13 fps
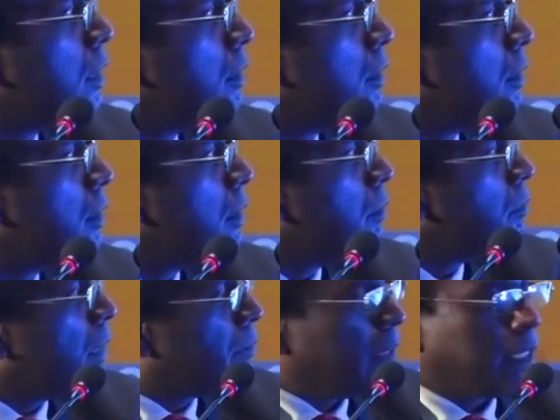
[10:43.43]
the
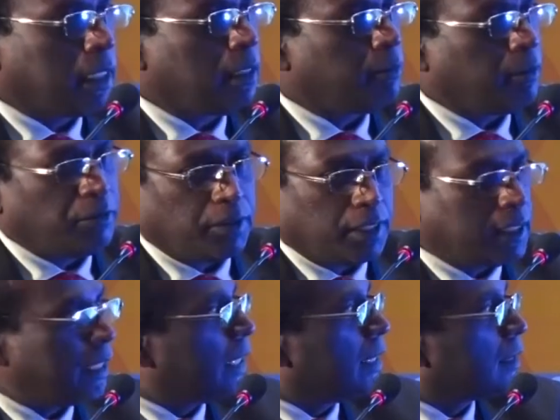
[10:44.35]
myocardial perfusion
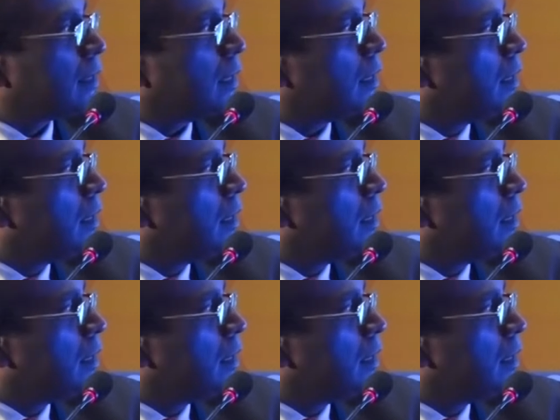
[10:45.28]
studies.